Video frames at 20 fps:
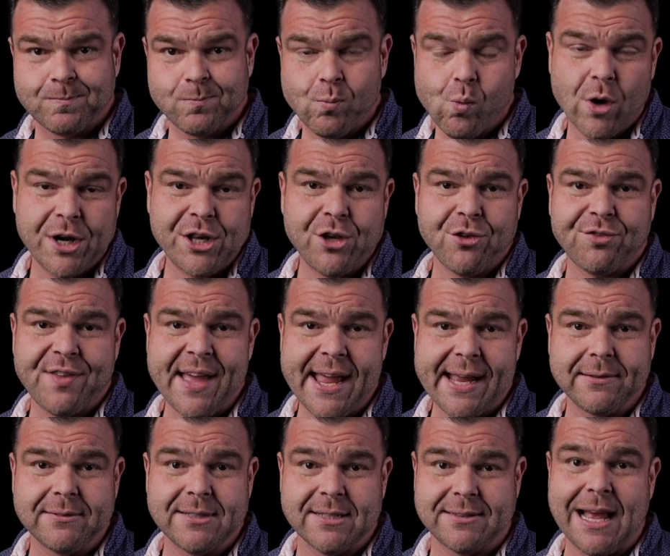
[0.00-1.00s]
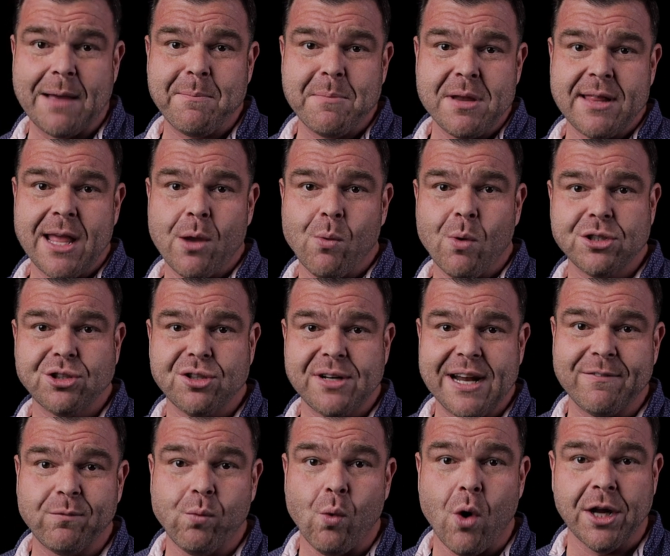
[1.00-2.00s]
What do you think? Does that mean they want you to
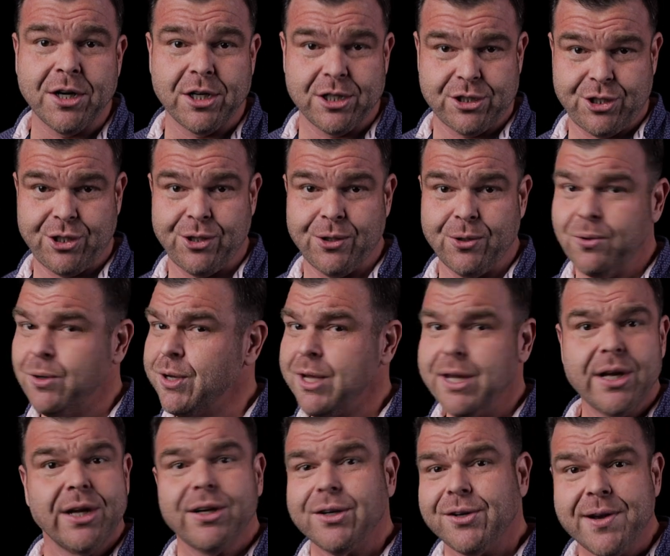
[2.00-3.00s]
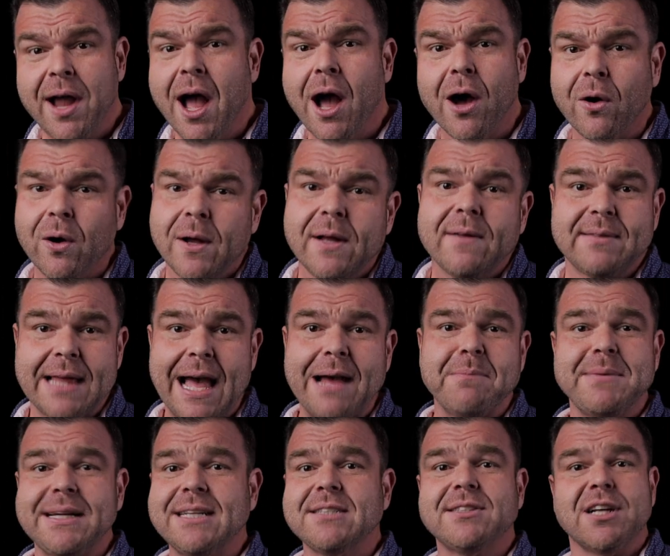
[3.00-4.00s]
have 1 or 2? No,
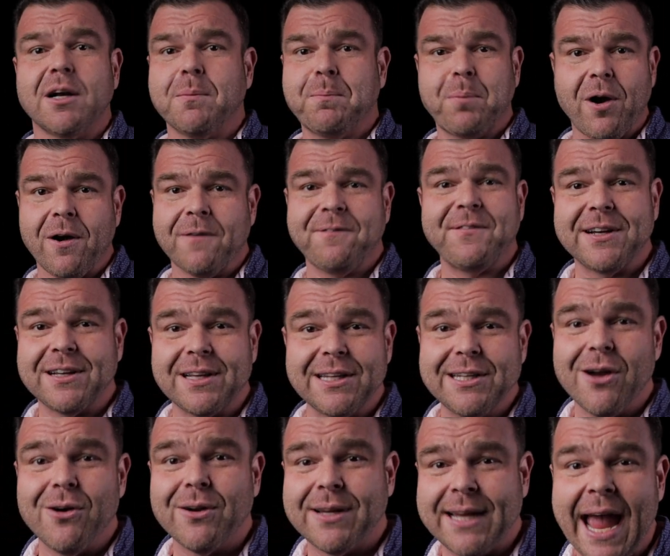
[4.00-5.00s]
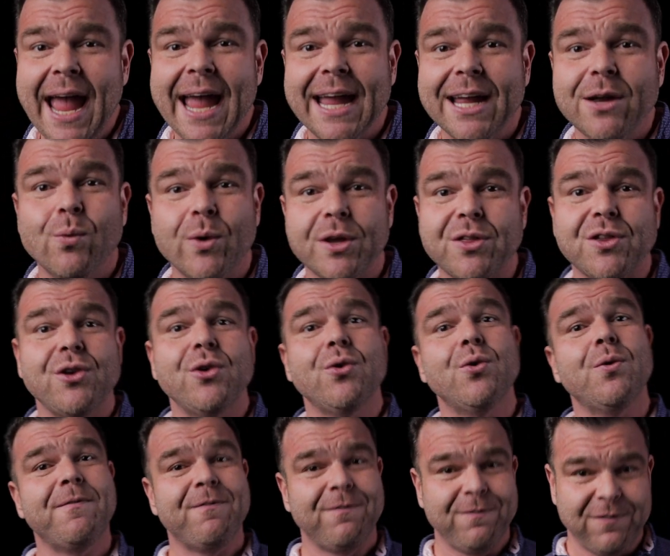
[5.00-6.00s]
that means they're perfectly okay with
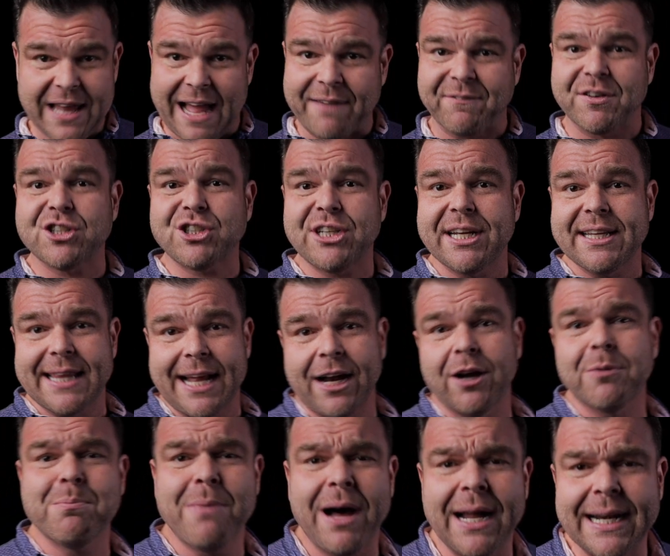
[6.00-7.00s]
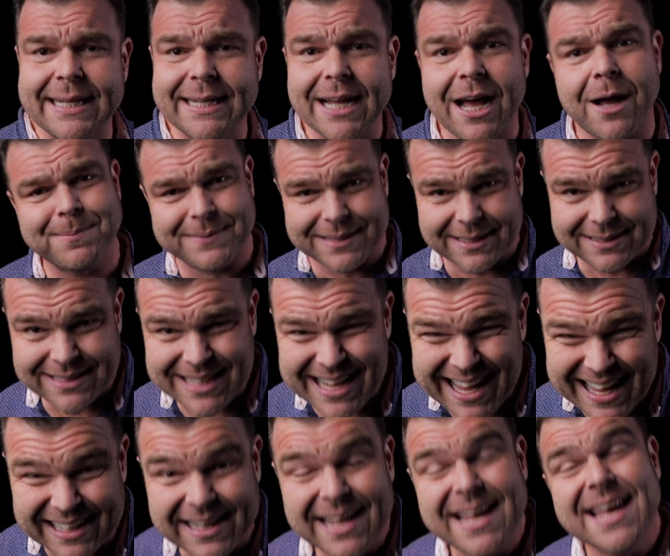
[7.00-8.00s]
you leveraging their money up to
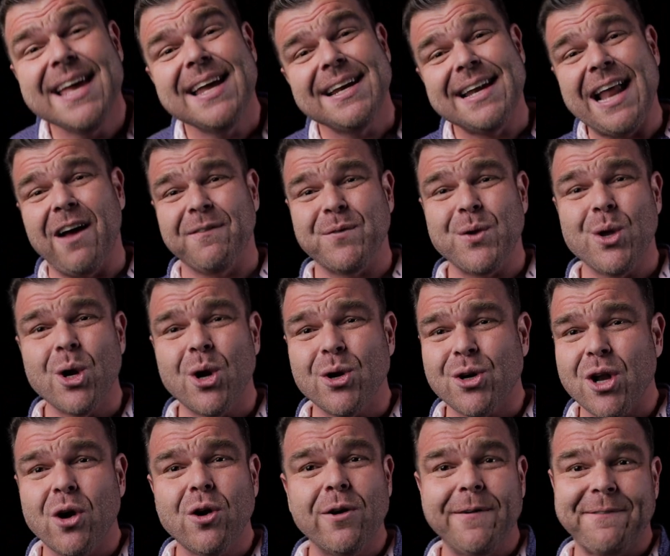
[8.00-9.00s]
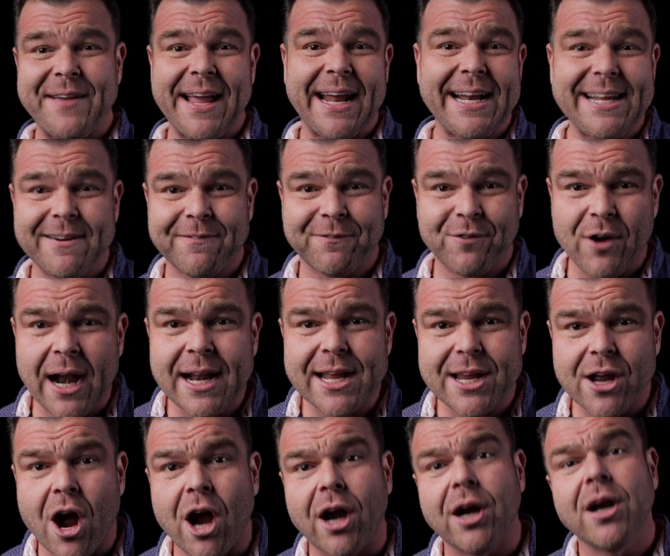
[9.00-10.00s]
10. Now, if you don't know who Fannie and
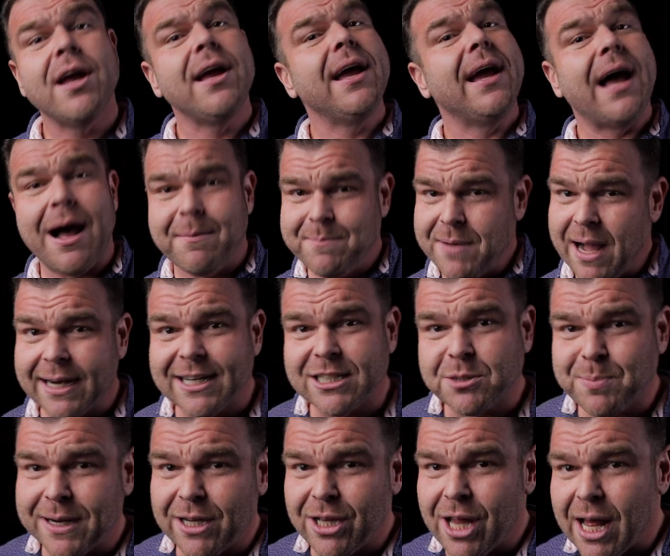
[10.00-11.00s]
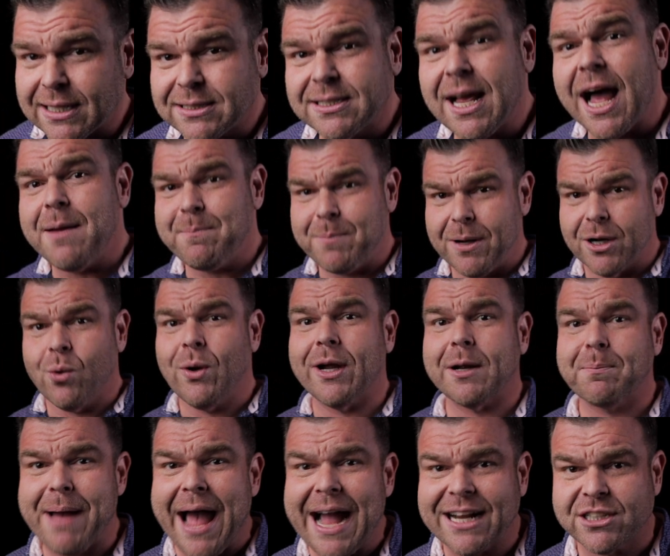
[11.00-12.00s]
Freddie are, I'm not going to spend a lot of time, but quick
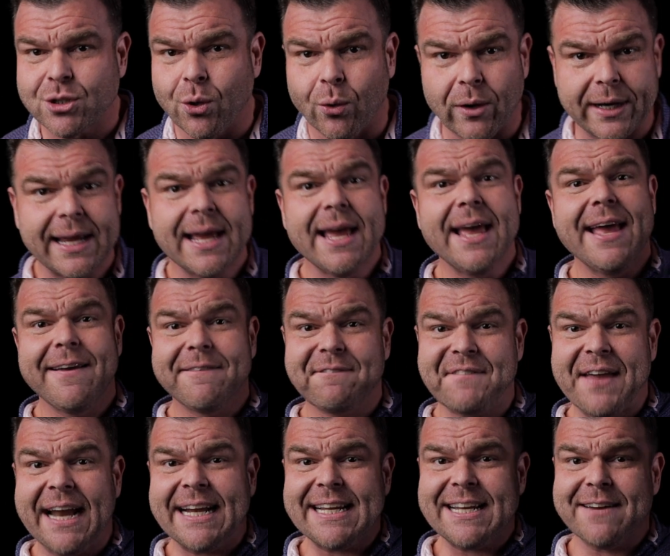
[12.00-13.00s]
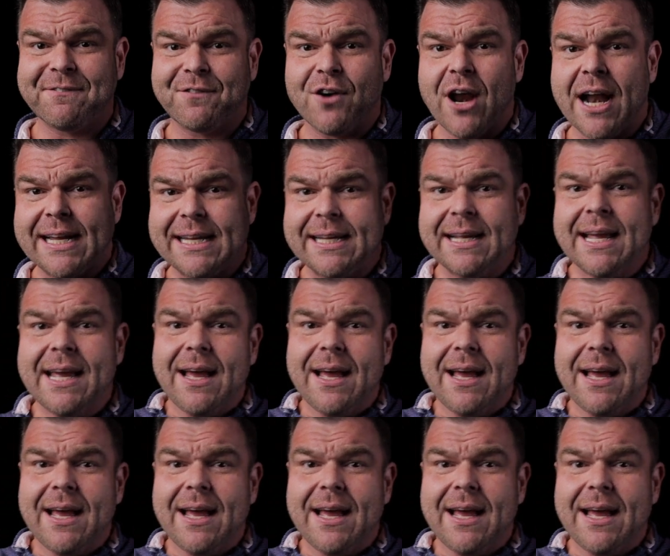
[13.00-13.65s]
backstory. Fannie and Freddie,